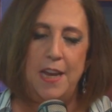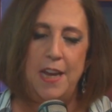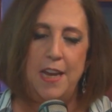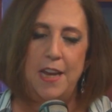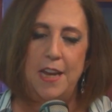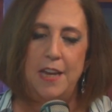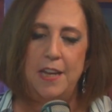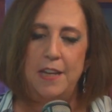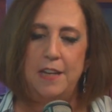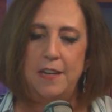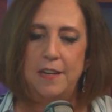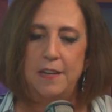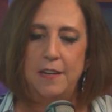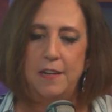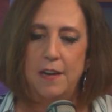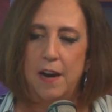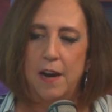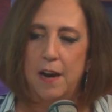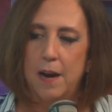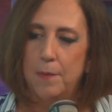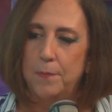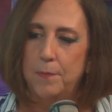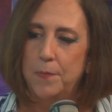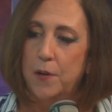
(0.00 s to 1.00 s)
In
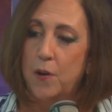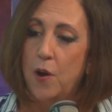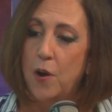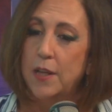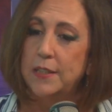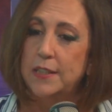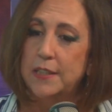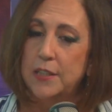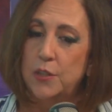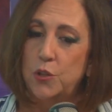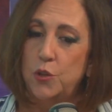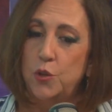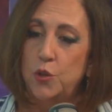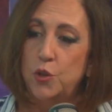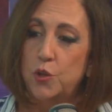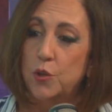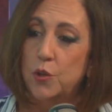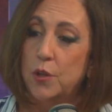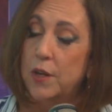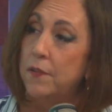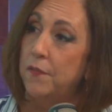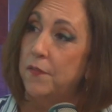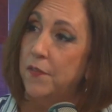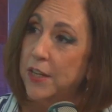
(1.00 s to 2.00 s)
the
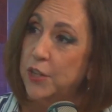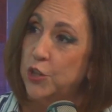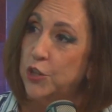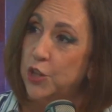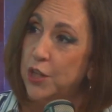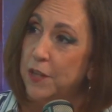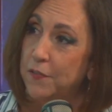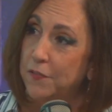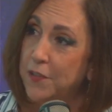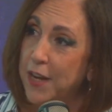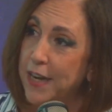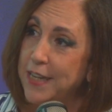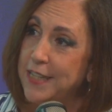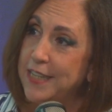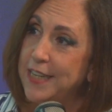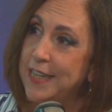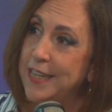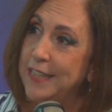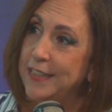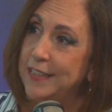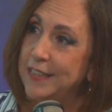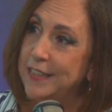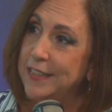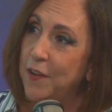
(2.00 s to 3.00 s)
Constitutional Convention of
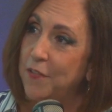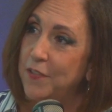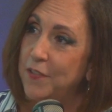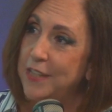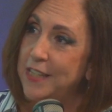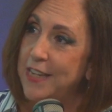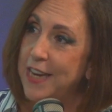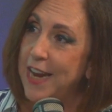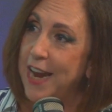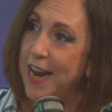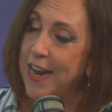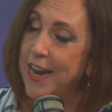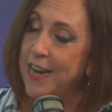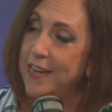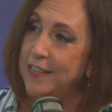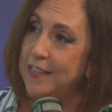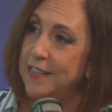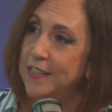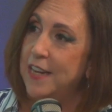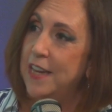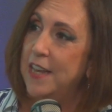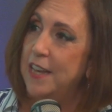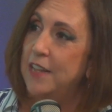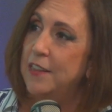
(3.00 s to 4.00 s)

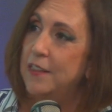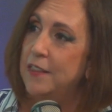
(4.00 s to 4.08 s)
1978,